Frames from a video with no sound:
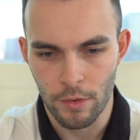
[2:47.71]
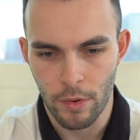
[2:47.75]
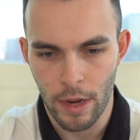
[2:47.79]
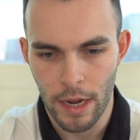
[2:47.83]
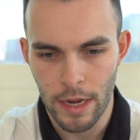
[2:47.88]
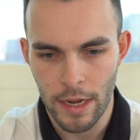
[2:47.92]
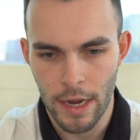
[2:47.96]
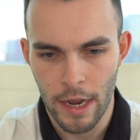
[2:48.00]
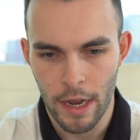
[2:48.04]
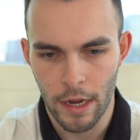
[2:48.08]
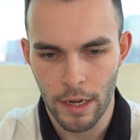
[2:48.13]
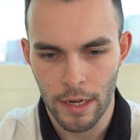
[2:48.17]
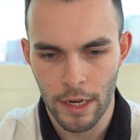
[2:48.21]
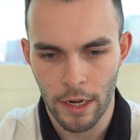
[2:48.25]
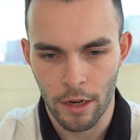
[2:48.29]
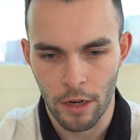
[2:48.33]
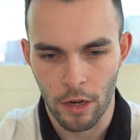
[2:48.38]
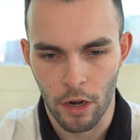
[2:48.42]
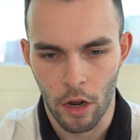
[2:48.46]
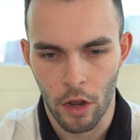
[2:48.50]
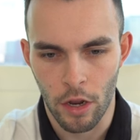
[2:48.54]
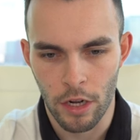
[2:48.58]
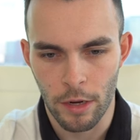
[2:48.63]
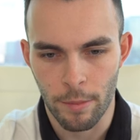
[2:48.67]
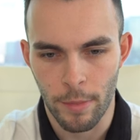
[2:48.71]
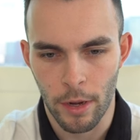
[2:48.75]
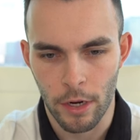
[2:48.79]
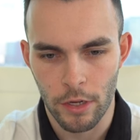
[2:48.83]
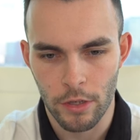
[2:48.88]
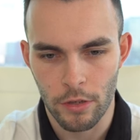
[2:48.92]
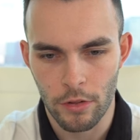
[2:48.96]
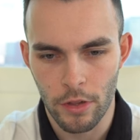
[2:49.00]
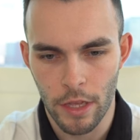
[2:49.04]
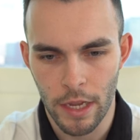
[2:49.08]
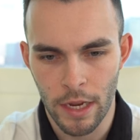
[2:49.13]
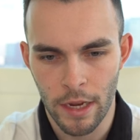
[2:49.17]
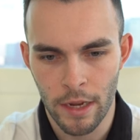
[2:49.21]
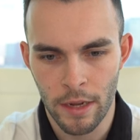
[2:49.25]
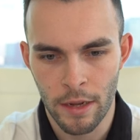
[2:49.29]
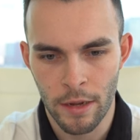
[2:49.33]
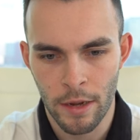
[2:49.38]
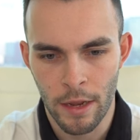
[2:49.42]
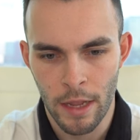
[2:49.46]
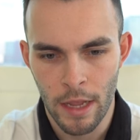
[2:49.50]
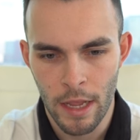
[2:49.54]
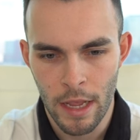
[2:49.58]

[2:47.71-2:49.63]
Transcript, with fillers: right down here onto Buckner Lane.